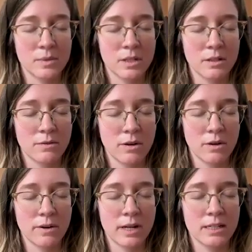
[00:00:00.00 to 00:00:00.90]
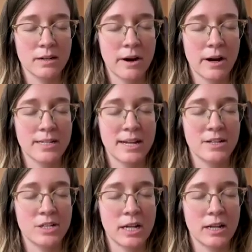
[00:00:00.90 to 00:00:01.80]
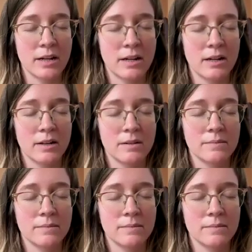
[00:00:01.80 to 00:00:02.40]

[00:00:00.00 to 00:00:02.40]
to the forefront of our attention,